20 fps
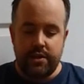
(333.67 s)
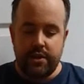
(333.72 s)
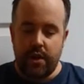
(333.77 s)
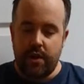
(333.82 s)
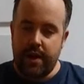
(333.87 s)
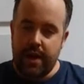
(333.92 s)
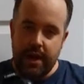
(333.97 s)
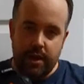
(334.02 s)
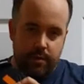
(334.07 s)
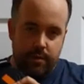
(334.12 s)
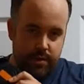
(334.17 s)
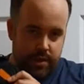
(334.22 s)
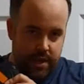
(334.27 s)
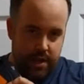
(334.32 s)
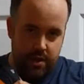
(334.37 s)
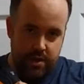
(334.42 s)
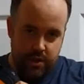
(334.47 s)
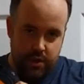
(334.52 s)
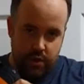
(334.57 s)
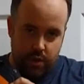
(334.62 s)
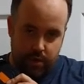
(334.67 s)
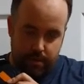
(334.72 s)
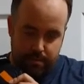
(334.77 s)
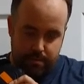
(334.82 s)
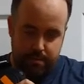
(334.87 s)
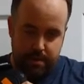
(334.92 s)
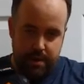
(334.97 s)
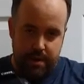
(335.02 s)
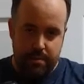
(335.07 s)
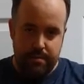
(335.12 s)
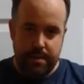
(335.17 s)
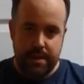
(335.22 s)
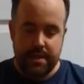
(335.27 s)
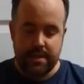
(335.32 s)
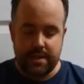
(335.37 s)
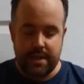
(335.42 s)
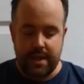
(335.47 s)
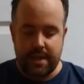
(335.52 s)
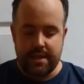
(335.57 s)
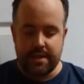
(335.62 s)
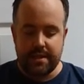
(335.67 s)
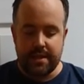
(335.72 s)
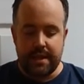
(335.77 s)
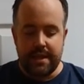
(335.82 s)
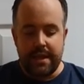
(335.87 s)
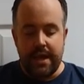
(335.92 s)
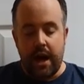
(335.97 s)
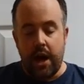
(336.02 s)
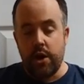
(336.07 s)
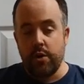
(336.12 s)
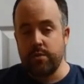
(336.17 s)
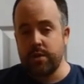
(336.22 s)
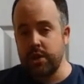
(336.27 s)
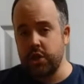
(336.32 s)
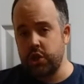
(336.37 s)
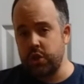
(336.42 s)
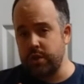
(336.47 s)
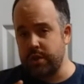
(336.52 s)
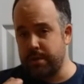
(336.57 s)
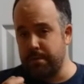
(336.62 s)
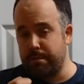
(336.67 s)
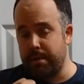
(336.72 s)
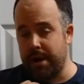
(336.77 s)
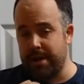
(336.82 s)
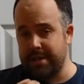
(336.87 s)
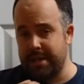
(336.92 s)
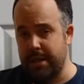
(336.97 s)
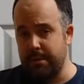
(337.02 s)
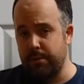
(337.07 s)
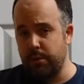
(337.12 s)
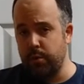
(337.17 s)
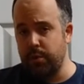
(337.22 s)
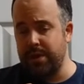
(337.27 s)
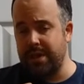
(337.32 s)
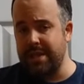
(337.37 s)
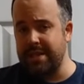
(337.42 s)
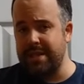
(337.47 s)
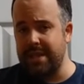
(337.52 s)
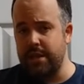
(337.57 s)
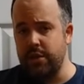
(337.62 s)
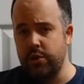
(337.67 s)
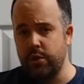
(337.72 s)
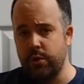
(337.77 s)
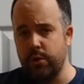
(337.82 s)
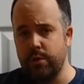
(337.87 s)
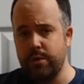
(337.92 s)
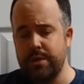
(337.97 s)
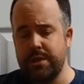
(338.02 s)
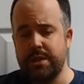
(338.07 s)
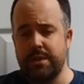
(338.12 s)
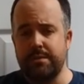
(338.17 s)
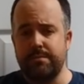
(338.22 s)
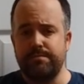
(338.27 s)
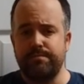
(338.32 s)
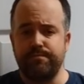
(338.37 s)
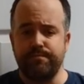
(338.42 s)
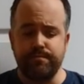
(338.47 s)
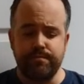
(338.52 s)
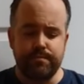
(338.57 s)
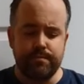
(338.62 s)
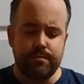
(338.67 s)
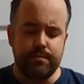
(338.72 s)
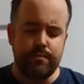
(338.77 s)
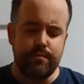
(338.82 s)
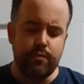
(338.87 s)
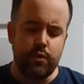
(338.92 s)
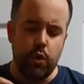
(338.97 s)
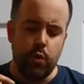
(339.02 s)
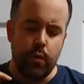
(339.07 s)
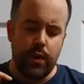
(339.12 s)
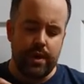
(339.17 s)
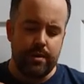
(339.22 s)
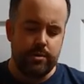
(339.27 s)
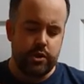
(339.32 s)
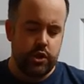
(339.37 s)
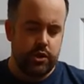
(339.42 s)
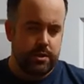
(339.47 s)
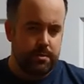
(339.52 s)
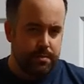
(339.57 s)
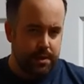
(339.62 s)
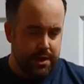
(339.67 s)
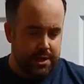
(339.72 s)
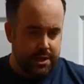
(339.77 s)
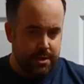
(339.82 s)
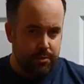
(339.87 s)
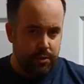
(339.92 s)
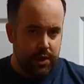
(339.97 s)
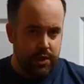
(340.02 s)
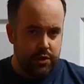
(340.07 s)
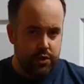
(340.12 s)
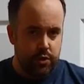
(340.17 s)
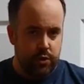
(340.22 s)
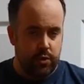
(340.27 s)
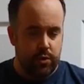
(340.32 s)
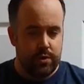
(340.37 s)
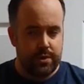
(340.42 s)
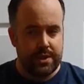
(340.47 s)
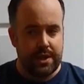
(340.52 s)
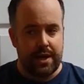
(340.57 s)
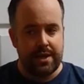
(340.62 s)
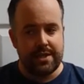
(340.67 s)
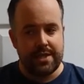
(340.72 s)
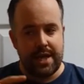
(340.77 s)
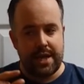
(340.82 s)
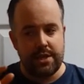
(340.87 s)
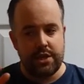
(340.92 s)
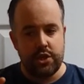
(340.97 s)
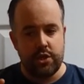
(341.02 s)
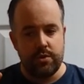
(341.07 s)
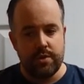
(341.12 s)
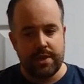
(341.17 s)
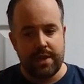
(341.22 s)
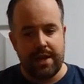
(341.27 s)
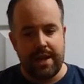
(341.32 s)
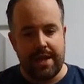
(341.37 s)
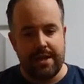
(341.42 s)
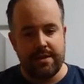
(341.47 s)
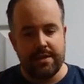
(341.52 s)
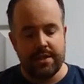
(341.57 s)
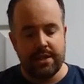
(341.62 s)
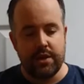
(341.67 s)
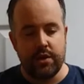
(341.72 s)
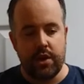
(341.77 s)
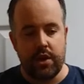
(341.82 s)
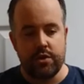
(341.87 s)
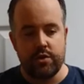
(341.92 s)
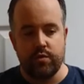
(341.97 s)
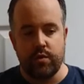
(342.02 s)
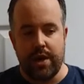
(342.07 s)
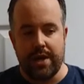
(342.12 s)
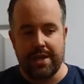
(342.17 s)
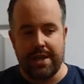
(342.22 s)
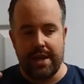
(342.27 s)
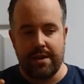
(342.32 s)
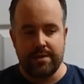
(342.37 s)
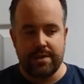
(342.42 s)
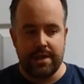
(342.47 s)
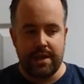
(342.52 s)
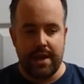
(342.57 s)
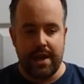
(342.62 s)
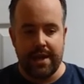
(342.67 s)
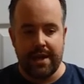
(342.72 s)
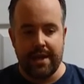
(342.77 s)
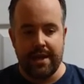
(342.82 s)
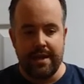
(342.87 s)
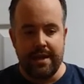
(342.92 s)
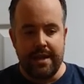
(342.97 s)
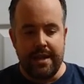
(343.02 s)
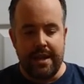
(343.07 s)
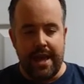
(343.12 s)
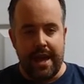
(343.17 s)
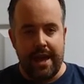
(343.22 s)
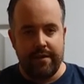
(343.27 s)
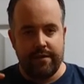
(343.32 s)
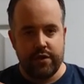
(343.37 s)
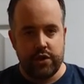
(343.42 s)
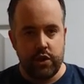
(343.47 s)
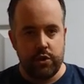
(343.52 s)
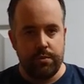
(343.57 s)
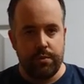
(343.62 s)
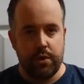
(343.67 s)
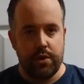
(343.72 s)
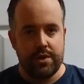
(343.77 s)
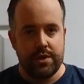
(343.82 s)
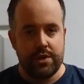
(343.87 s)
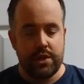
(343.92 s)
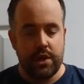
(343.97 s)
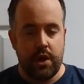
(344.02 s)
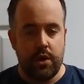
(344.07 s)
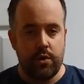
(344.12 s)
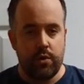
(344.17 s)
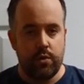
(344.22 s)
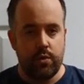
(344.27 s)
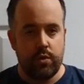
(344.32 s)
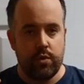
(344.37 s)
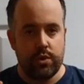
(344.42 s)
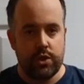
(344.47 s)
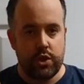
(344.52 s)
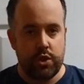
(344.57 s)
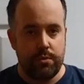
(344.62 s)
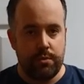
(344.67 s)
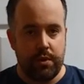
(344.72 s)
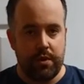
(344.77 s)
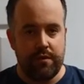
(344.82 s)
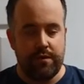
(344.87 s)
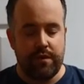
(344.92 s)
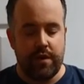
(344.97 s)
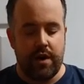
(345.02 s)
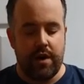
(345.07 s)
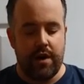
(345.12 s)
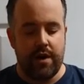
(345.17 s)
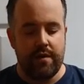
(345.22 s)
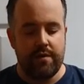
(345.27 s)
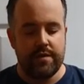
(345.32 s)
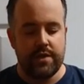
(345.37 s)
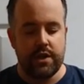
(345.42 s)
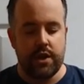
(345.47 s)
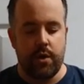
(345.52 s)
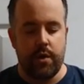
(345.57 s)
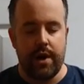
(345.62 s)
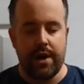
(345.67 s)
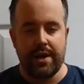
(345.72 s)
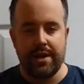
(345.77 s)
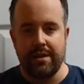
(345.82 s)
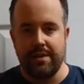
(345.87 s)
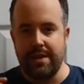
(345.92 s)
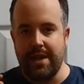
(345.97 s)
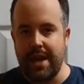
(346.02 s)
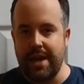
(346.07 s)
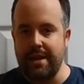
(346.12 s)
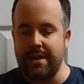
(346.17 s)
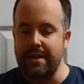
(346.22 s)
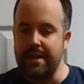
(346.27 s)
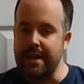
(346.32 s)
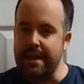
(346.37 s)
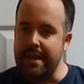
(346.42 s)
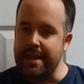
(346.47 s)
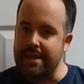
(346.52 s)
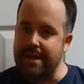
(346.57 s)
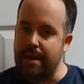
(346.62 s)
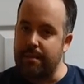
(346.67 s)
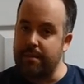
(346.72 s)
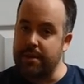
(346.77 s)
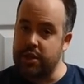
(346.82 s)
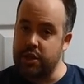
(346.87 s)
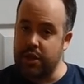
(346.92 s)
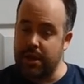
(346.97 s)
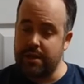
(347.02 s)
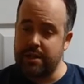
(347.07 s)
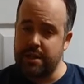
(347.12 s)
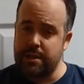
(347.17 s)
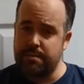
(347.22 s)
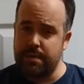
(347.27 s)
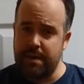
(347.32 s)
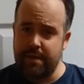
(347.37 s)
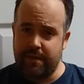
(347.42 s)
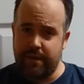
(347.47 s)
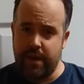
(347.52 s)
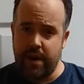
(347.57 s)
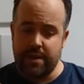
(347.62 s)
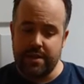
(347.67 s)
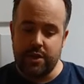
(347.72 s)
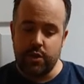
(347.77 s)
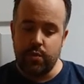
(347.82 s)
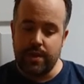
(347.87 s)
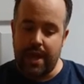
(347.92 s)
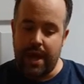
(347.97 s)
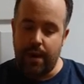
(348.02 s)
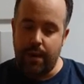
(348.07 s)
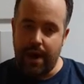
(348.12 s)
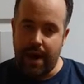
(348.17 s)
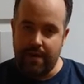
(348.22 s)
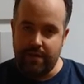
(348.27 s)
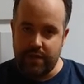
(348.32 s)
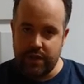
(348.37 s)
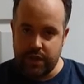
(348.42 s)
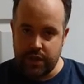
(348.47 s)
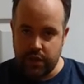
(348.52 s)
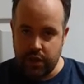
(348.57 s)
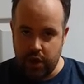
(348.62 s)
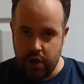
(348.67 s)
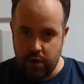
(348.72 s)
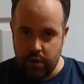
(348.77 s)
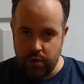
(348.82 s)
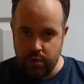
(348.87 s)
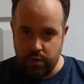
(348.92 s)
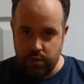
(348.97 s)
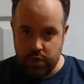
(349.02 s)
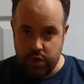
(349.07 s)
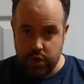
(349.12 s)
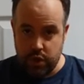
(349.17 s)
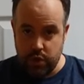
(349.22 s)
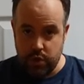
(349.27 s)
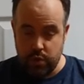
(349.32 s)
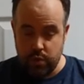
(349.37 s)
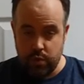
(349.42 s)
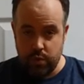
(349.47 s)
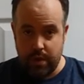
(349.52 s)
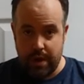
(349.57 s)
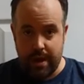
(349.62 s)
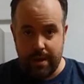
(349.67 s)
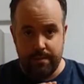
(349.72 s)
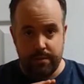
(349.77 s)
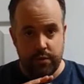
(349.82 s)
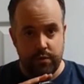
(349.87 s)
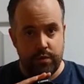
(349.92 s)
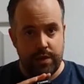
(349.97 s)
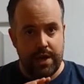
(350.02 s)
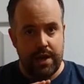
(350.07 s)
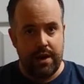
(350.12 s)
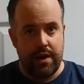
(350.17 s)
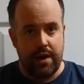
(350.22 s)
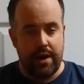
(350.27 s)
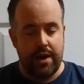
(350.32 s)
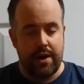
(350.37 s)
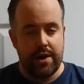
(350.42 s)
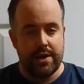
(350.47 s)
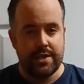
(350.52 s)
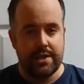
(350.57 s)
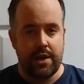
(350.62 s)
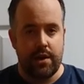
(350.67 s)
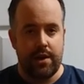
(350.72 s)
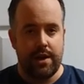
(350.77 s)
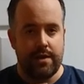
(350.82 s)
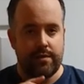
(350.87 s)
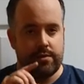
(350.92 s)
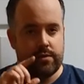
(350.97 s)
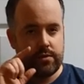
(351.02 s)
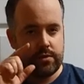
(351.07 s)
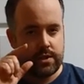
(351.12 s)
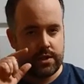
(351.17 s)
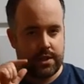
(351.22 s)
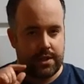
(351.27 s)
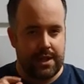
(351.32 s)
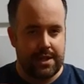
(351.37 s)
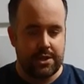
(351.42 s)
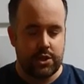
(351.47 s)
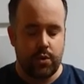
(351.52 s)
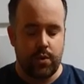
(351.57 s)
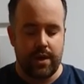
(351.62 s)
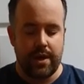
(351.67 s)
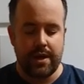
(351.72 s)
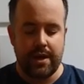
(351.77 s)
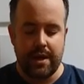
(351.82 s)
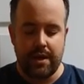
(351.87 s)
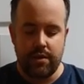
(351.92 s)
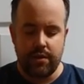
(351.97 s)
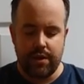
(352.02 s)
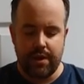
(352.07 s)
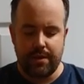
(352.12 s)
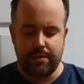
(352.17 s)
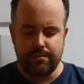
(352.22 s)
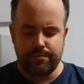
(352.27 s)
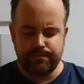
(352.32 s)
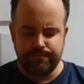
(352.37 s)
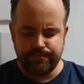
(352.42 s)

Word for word: Don't let anyone tell you it's not, because it is. I also shoot some basketball with this indoors when I'm shooting basketball indoors, I tend to use a lens that goes right down to like f2.0 or 2.5, so I can then get my shutter speed faster without having to go to um, the really high ISO levels. So that's quite a key thing.